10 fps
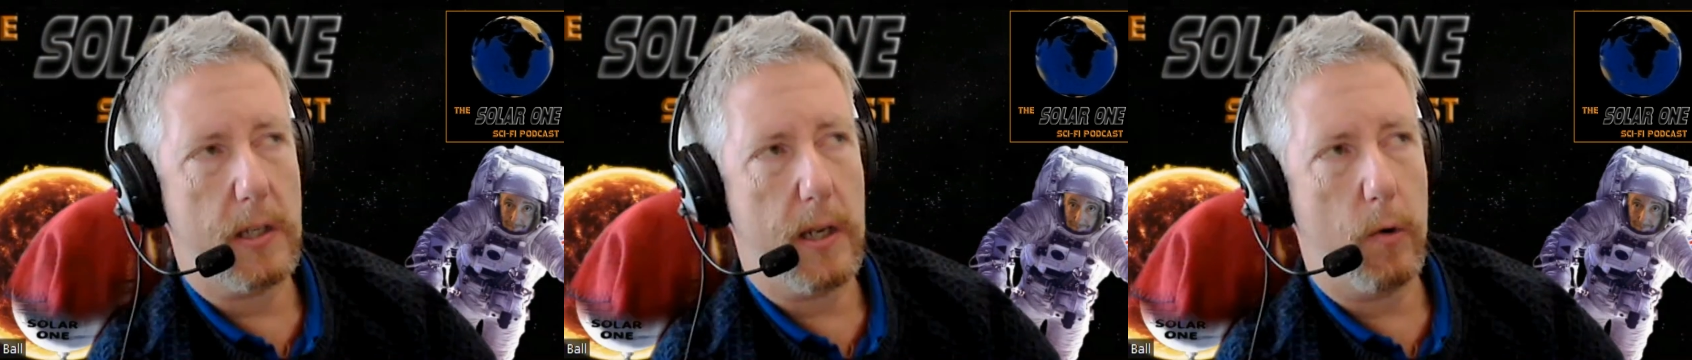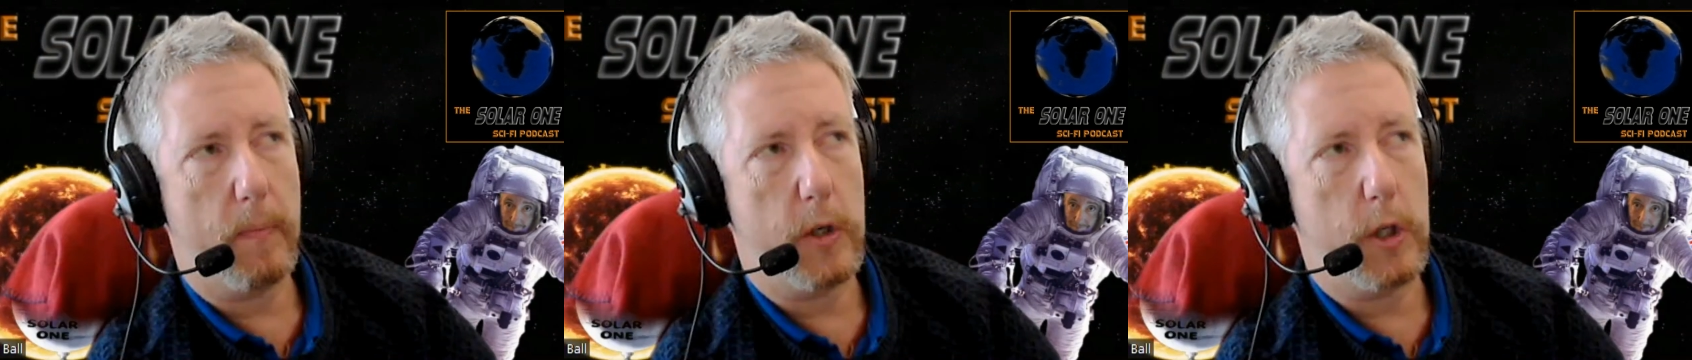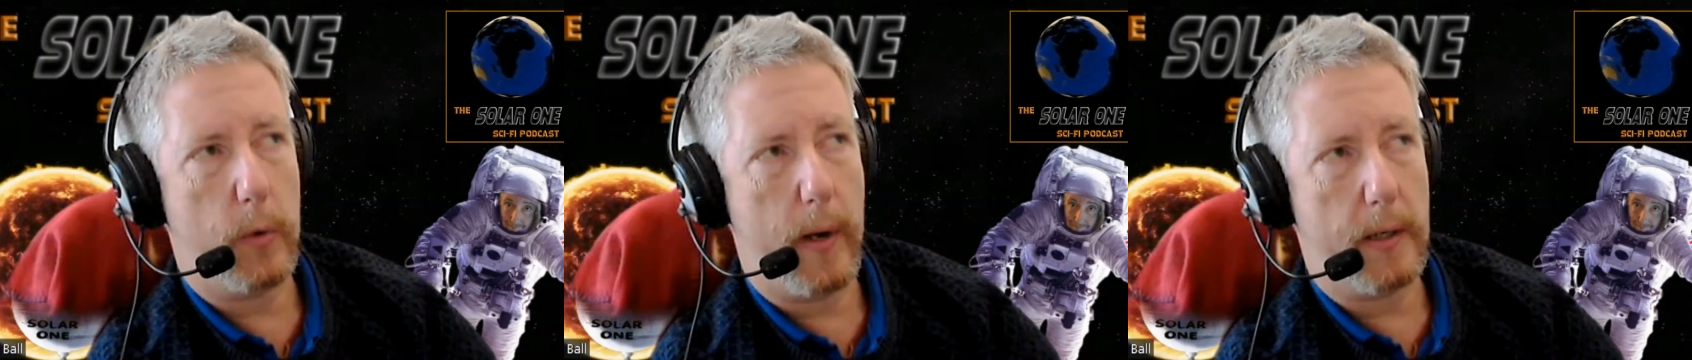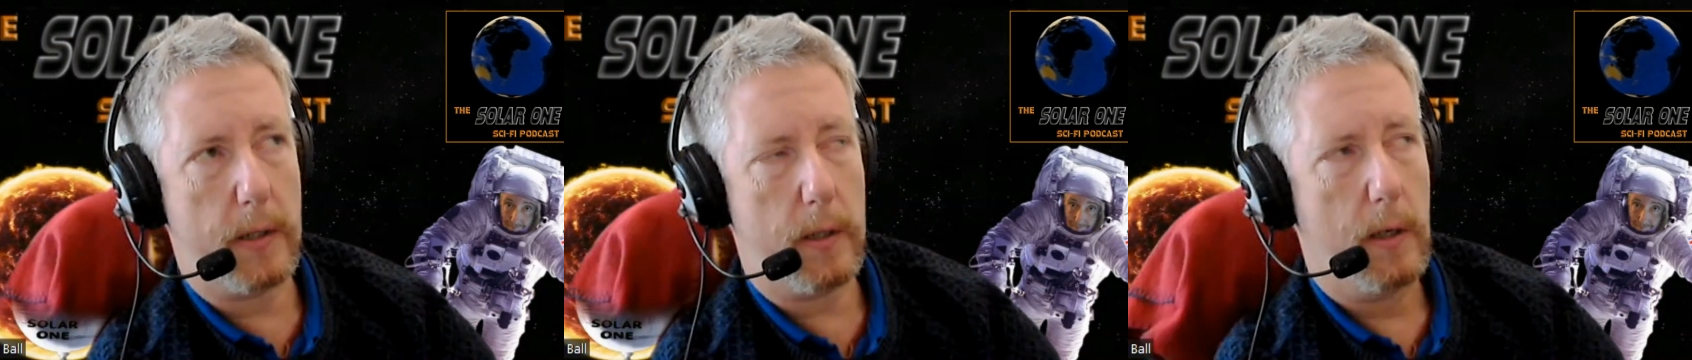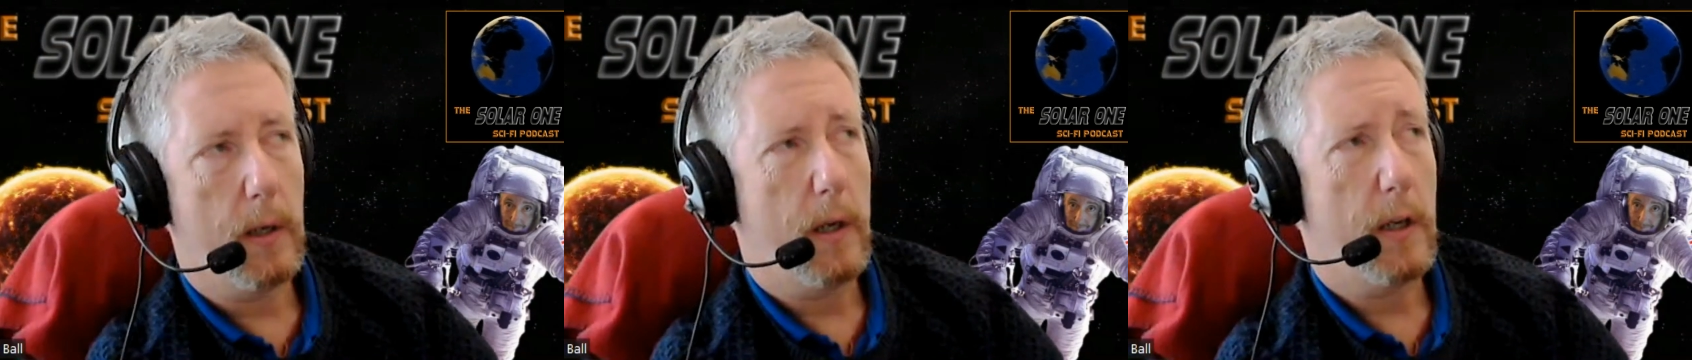Speaker 1: DS9 would be duets.
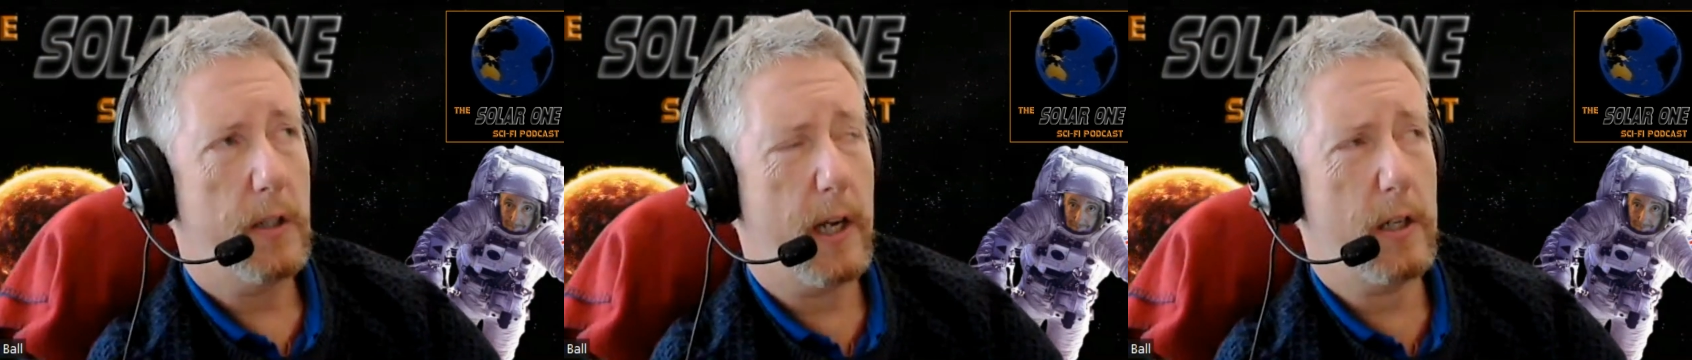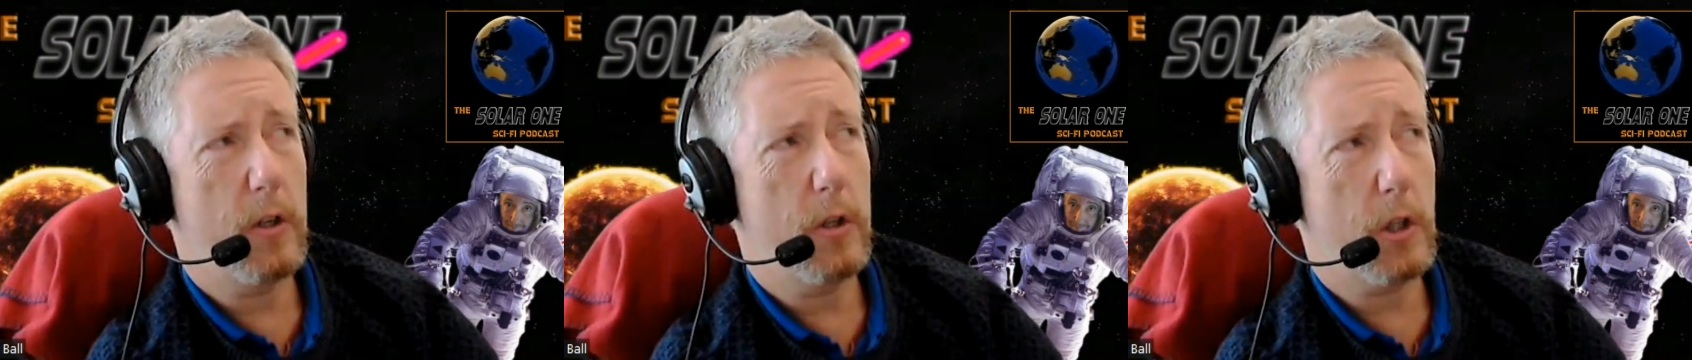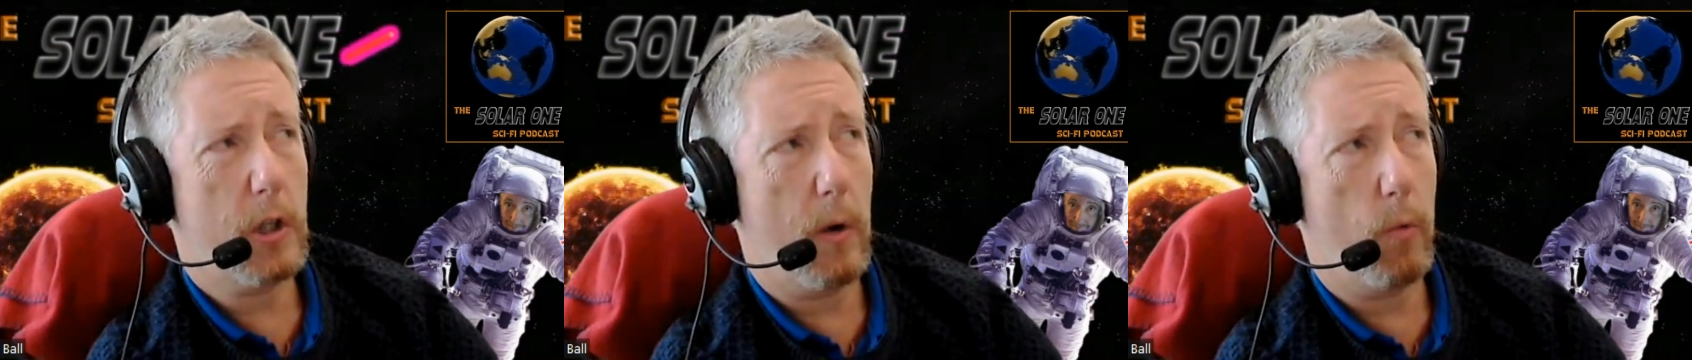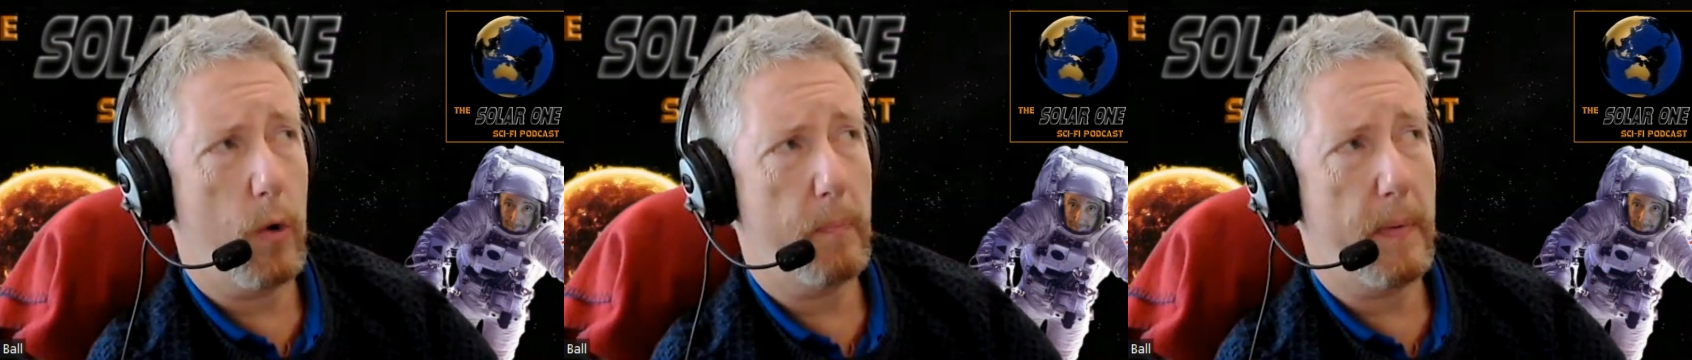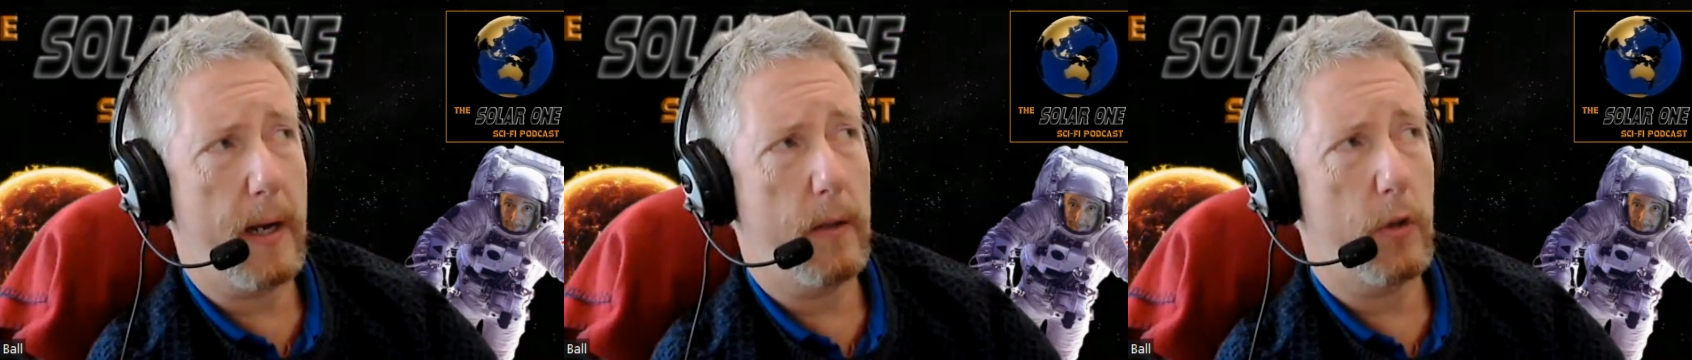Season two would
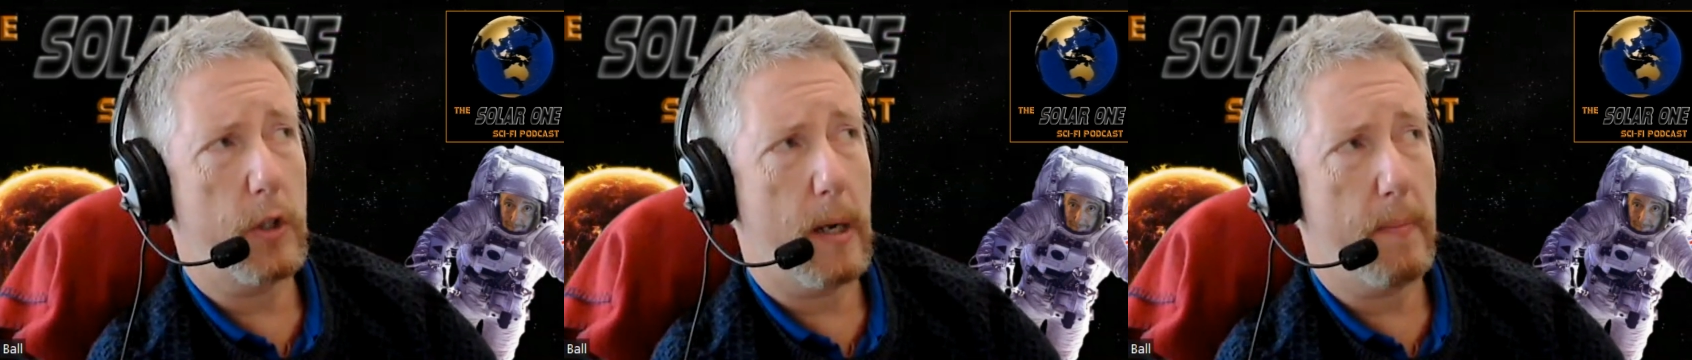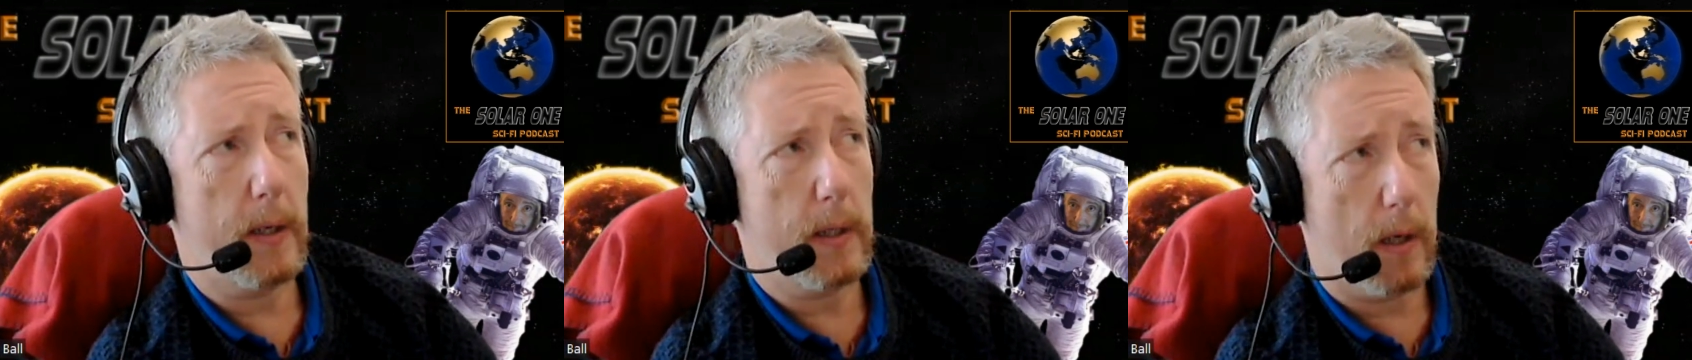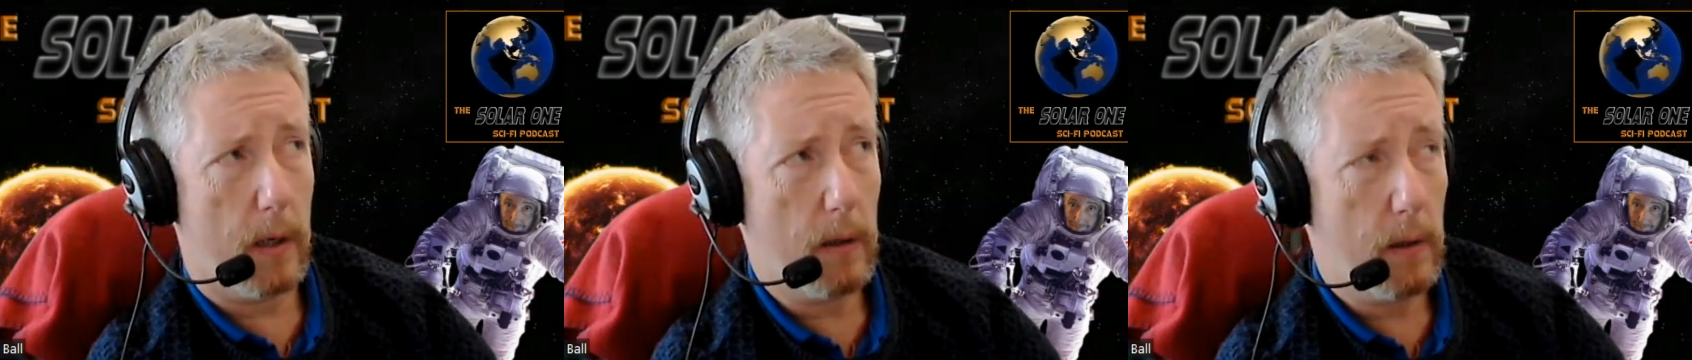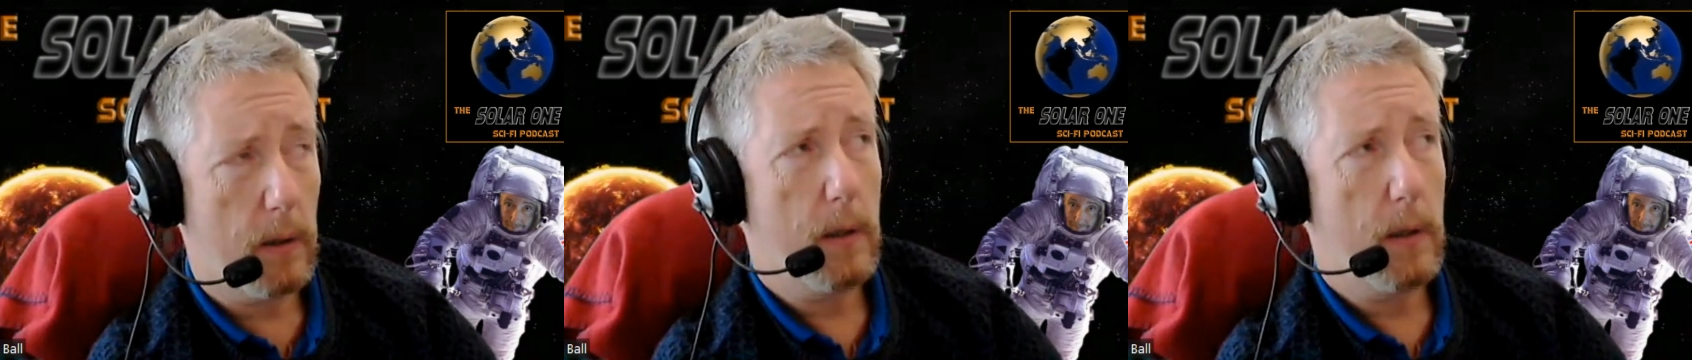be the Jem'Hadar.